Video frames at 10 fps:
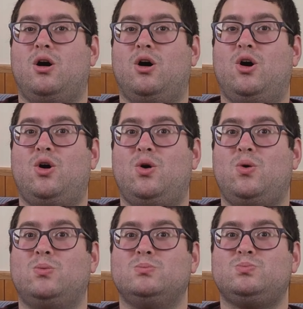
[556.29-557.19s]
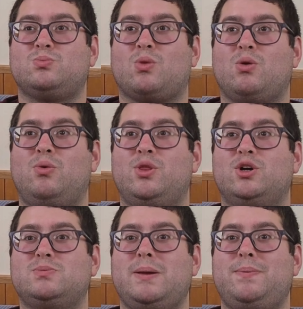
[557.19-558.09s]
Oh, were
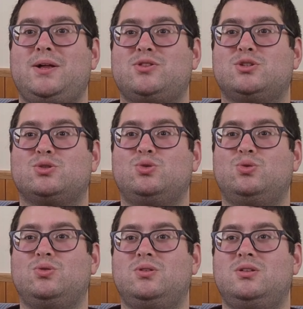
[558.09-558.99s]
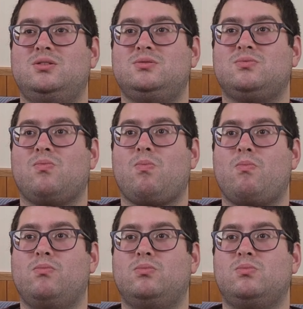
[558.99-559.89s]
those people at the school?
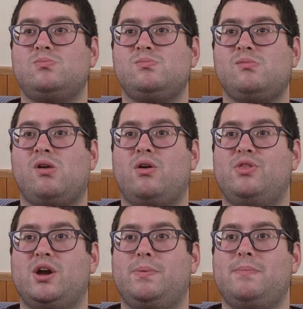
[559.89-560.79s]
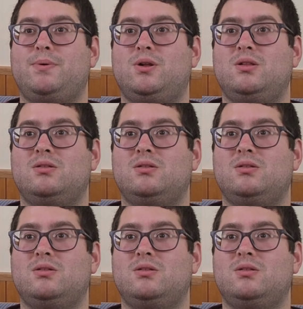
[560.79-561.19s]
Their people.